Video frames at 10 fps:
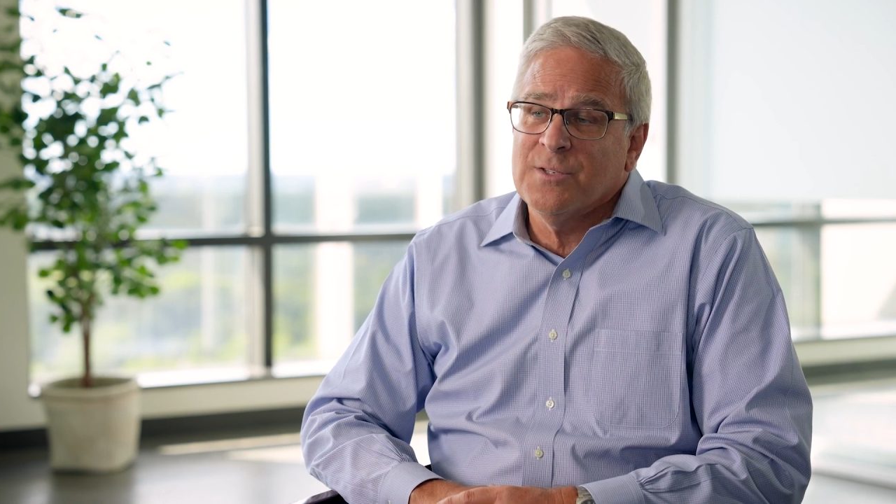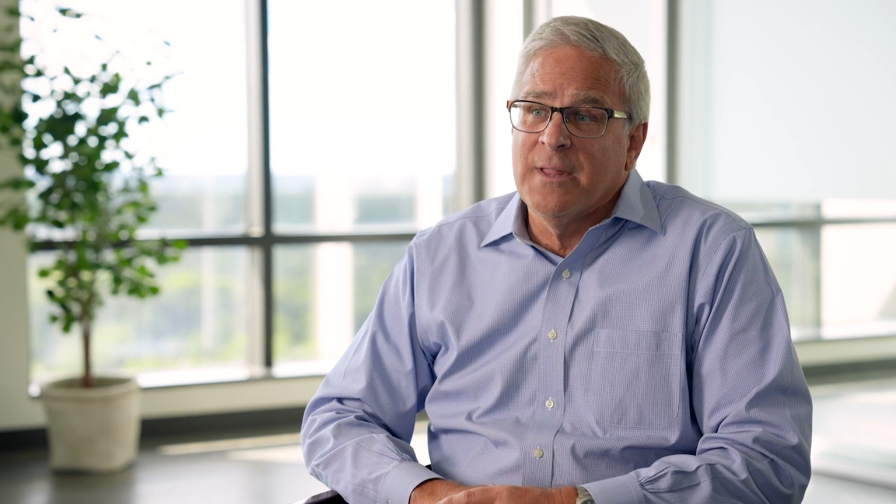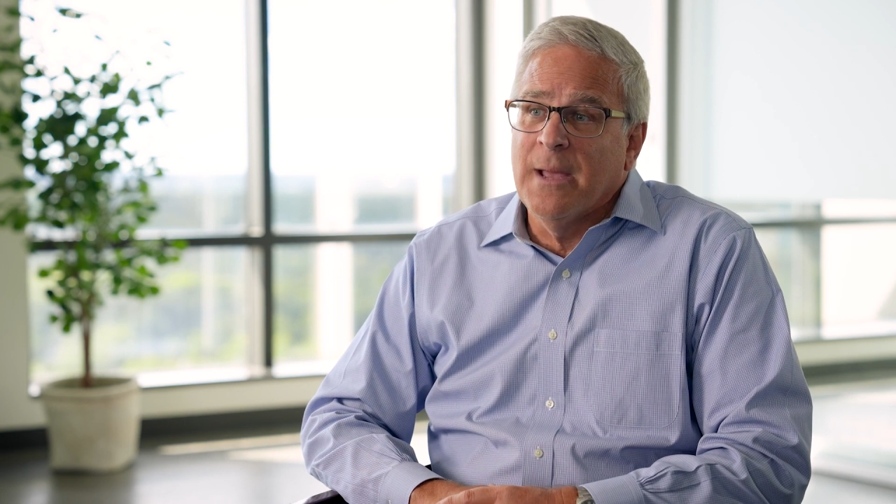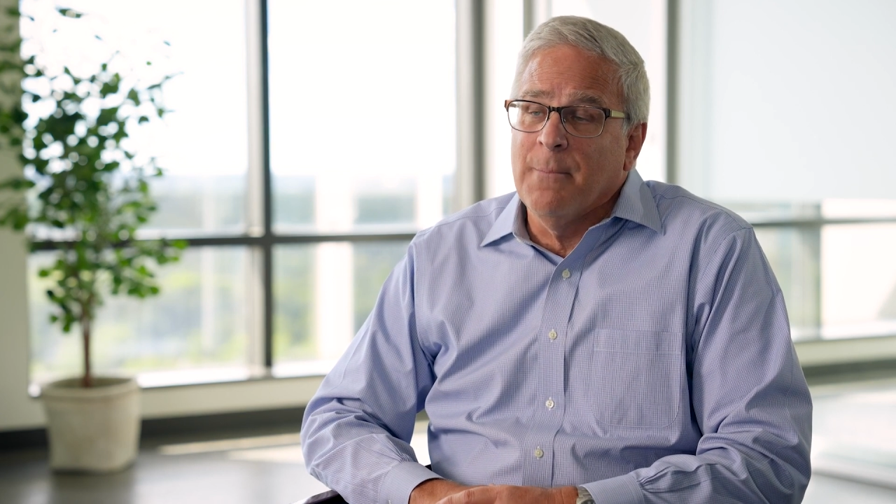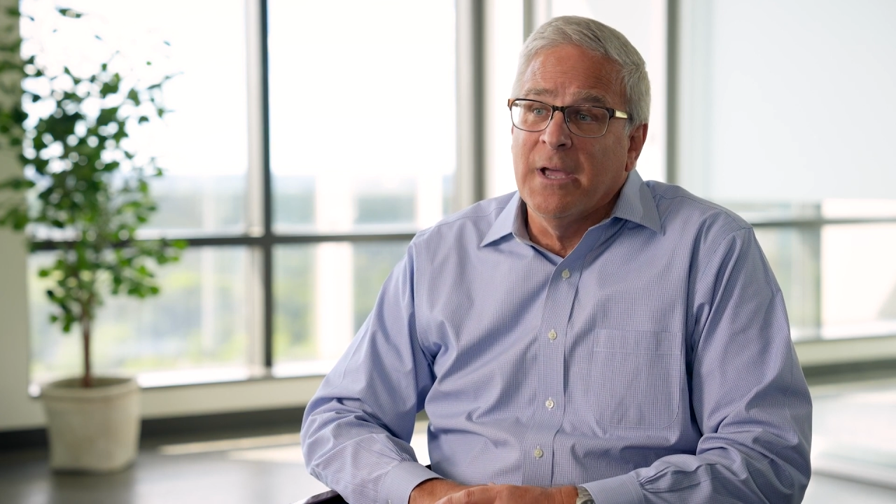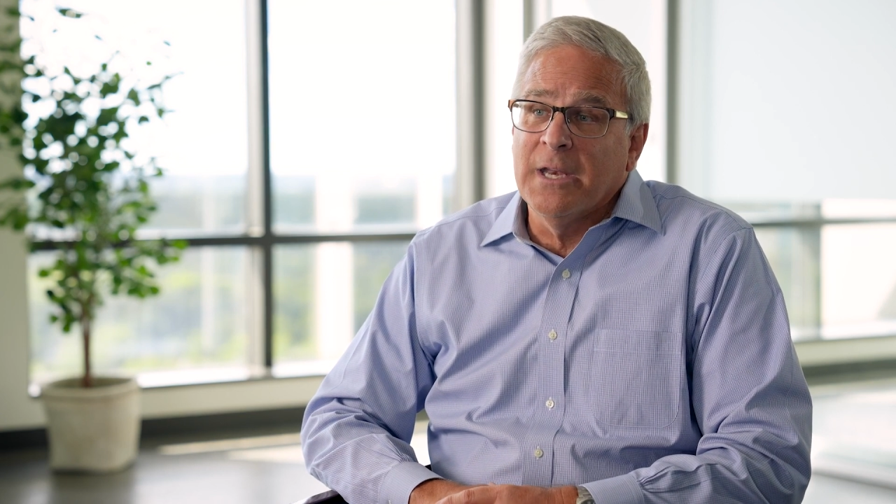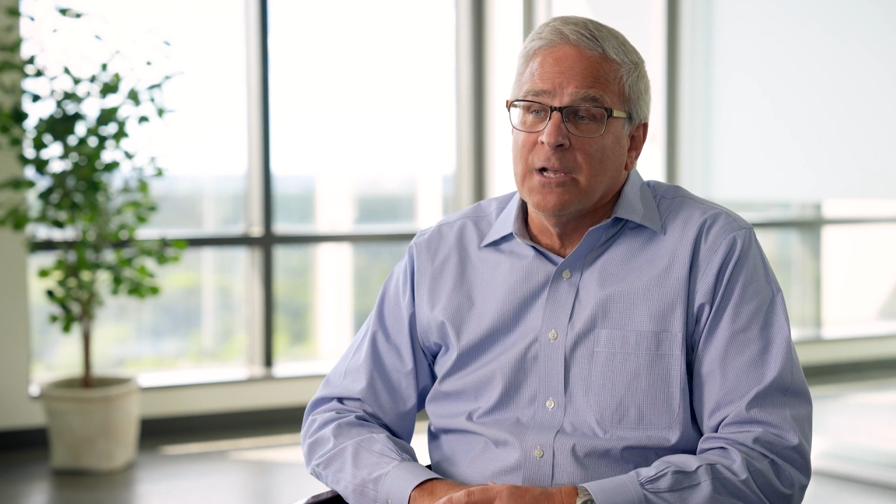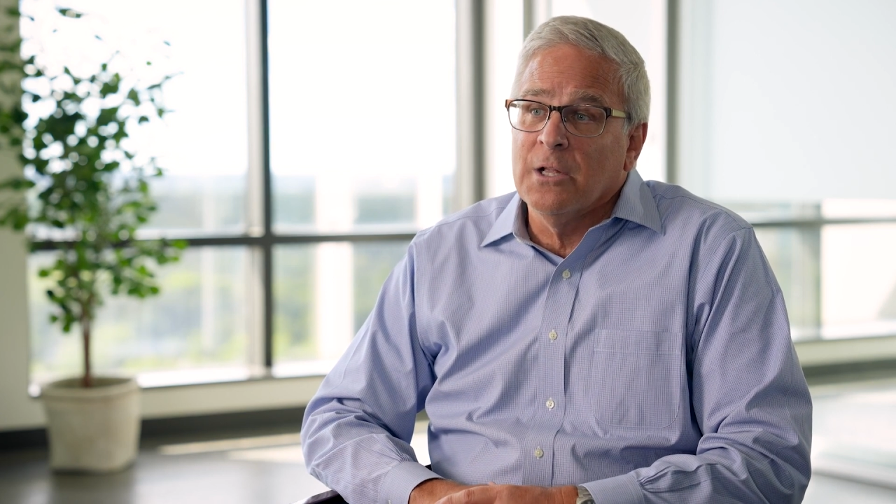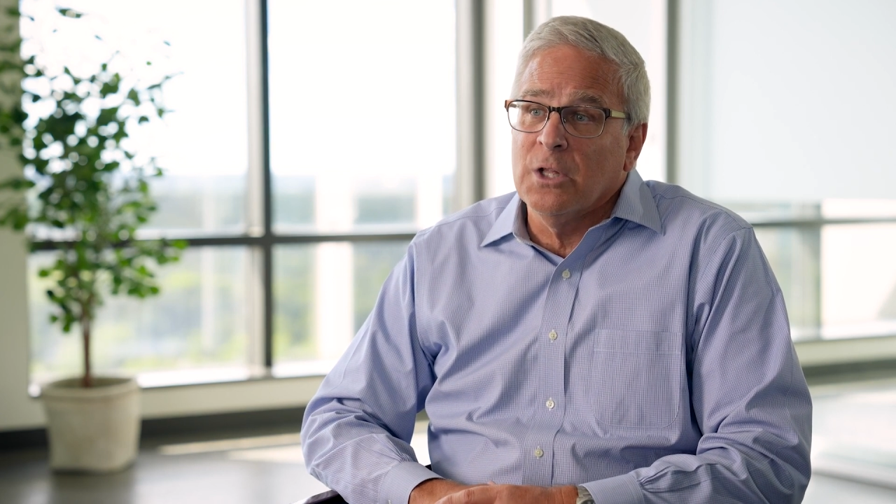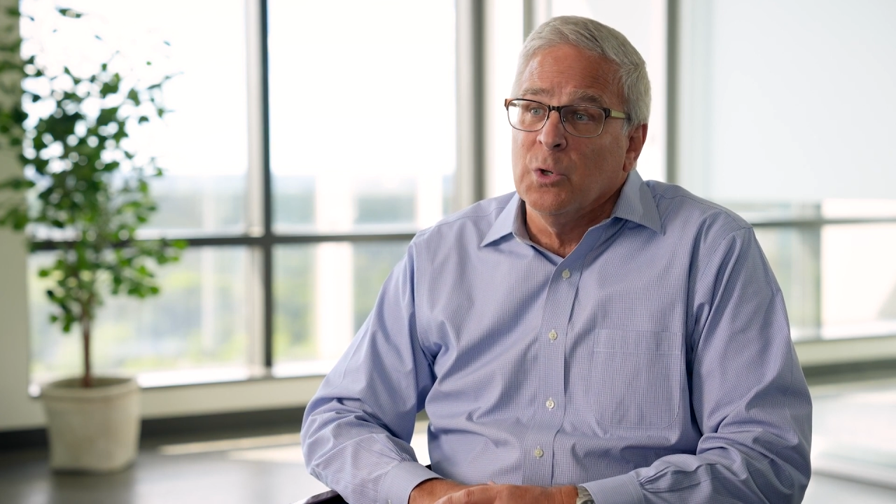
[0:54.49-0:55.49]
so that might
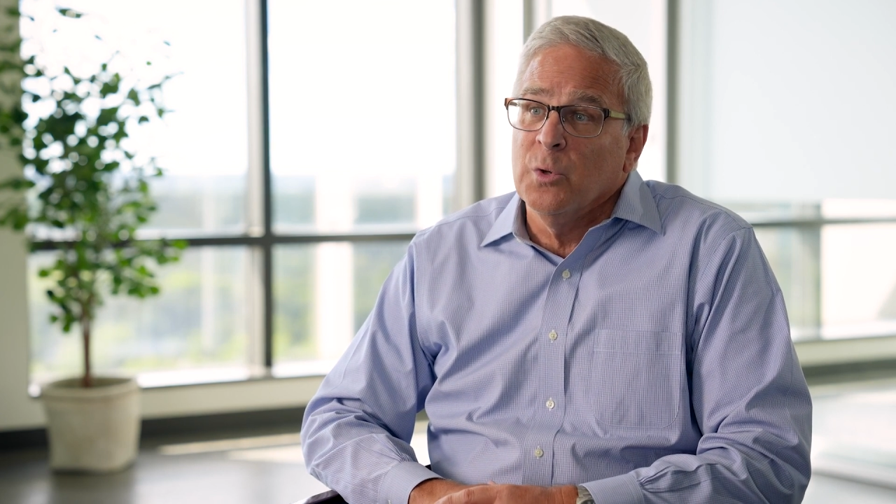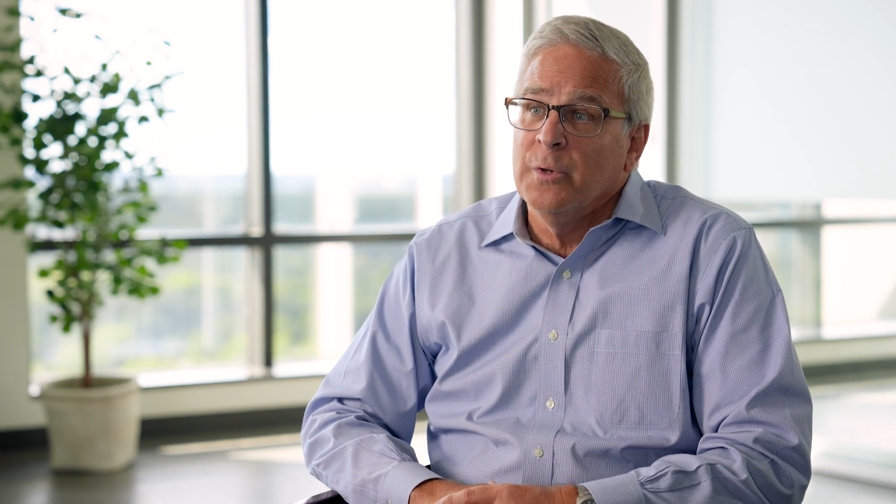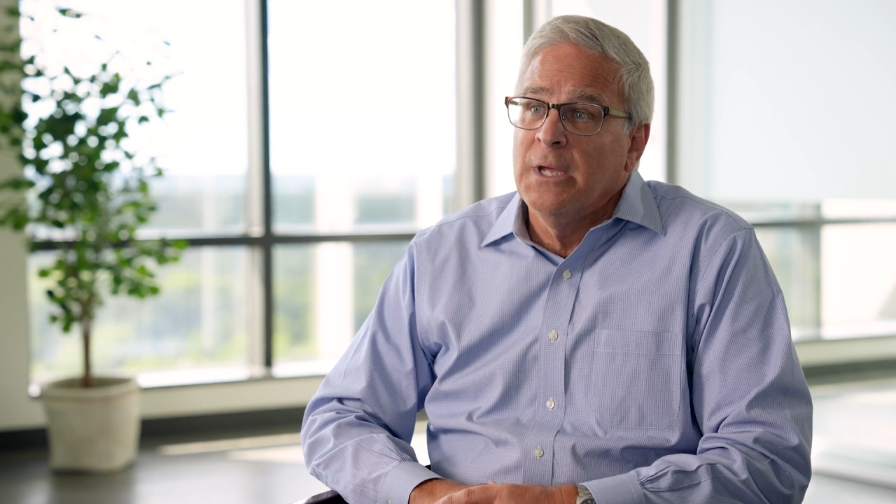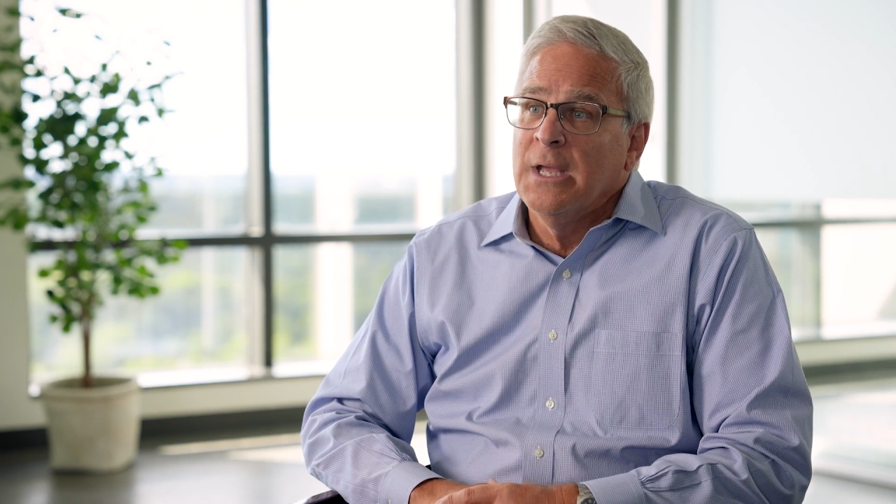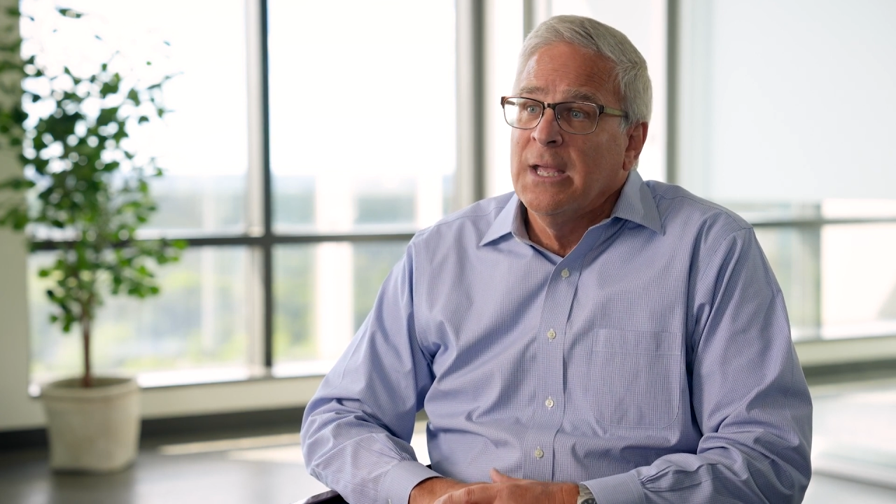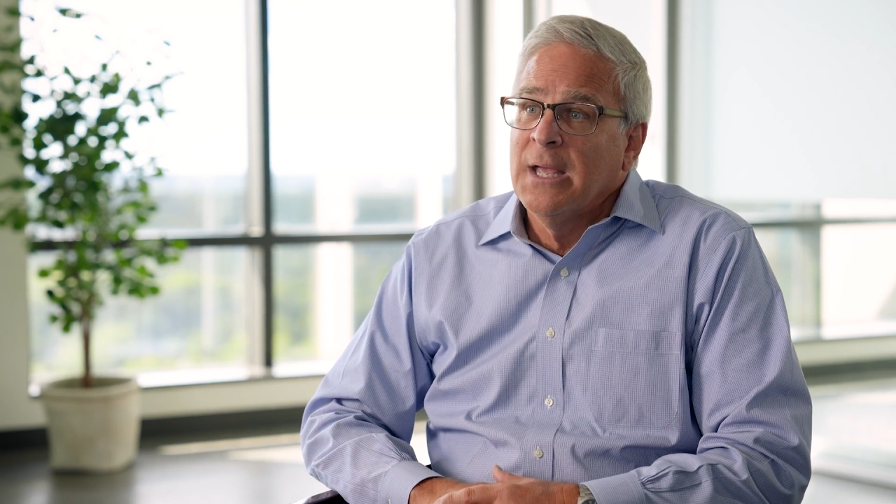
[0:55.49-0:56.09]
include